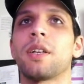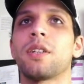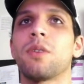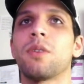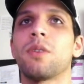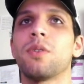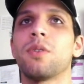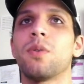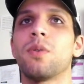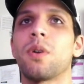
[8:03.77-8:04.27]
don't
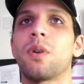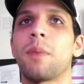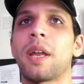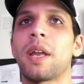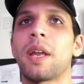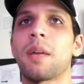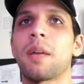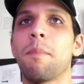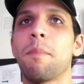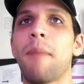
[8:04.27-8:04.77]
do
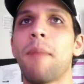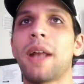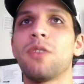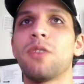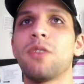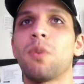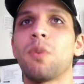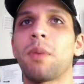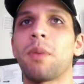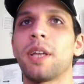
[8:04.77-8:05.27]
automatic,
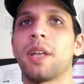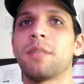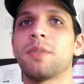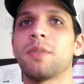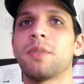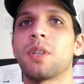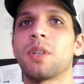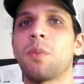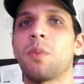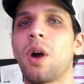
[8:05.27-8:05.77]
manual
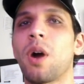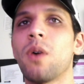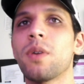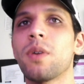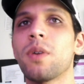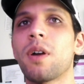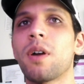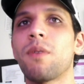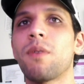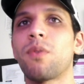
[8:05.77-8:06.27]
placements, and we're only
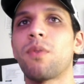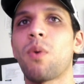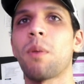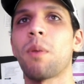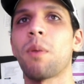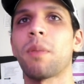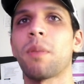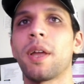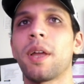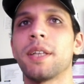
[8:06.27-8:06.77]
going for one
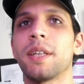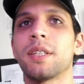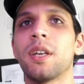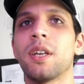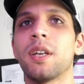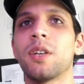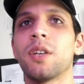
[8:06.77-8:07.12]
place.